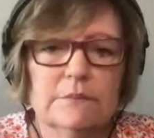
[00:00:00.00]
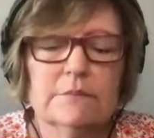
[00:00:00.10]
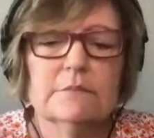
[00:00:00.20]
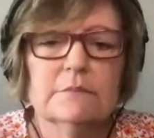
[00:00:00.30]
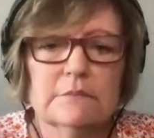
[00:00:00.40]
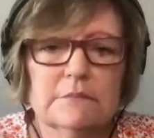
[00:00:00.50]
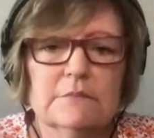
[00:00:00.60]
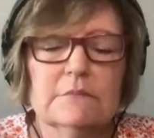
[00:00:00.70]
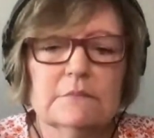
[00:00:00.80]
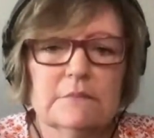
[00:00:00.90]

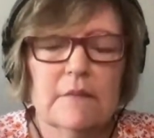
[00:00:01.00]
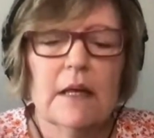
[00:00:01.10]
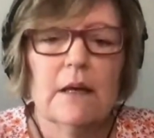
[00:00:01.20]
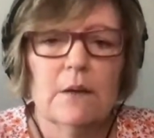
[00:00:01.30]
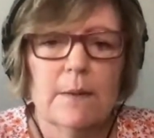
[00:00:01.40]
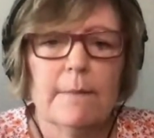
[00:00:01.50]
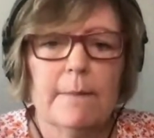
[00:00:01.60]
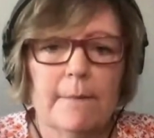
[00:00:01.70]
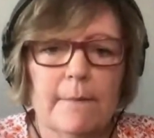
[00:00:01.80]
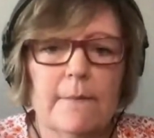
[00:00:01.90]

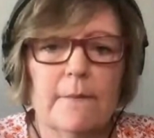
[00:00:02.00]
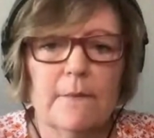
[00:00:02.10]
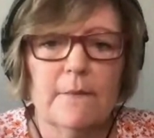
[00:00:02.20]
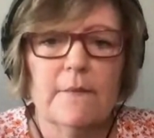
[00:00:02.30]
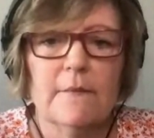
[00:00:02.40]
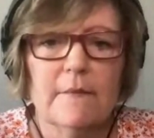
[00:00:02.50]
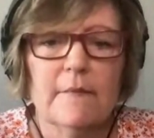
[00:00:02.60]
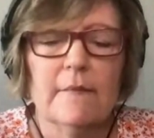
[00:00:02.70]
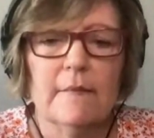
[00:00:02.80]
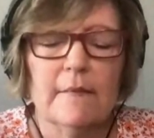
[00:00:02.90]

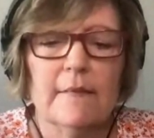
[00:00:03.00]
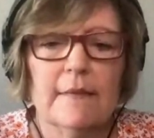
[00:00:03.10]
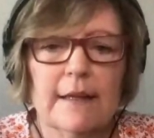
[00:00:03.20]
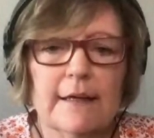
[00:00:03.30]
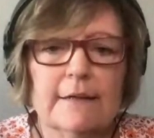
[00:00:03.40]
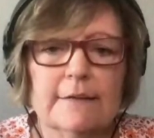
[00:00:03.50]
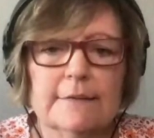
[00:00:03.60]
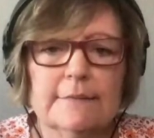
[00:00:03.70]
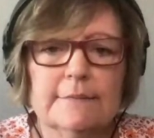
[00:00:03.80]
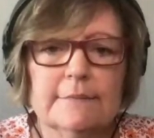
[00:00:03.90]

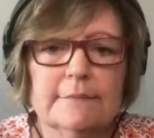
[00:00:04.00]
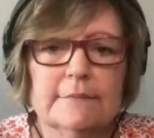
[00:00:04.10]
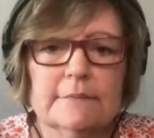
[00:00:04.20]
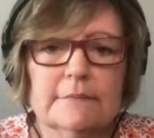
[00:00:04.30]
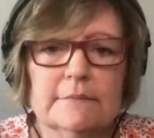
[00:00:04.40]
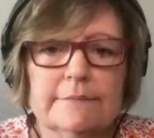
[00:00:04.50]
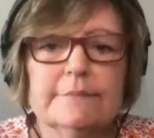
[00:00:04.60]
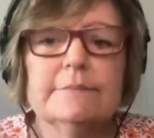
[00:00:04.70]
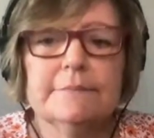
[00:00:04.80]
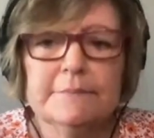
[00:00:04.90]

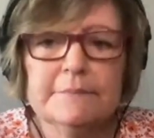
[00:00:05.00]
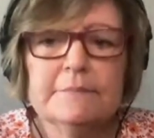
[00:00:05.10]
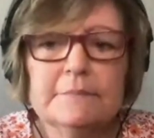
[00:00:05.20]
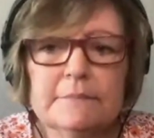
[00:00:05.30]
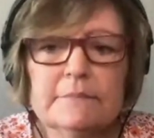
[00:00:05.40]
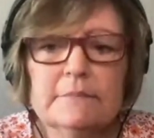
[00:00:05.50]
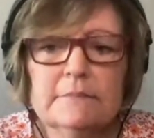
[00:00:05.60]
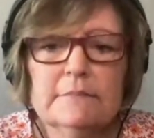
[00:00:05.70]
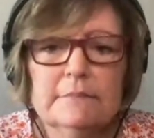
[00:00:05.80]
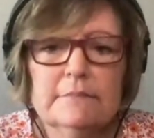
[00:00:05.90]

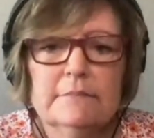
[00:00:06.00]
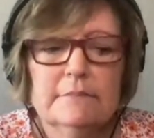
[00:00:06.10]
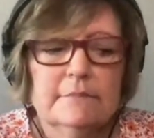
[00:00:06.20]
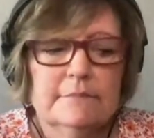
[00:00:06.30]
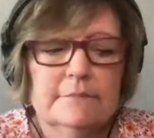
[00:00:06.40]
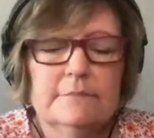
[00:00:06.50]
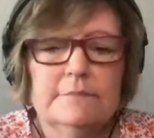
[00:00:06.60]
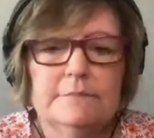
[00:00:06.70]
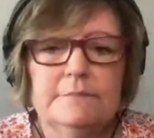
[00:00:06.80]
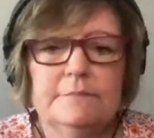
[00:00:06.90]

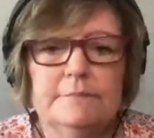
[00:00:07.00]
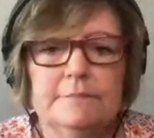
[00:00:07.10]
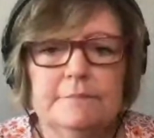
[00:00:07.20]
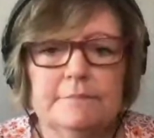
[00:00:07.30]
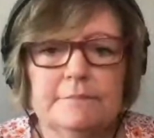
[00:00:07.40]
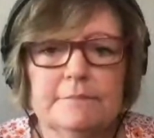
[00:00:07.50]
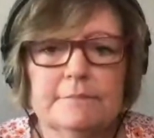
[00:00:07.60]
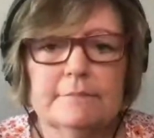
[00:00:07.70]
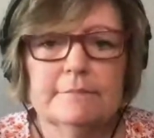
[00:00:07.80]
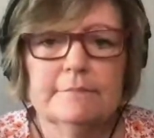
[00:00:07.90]
(not speaking)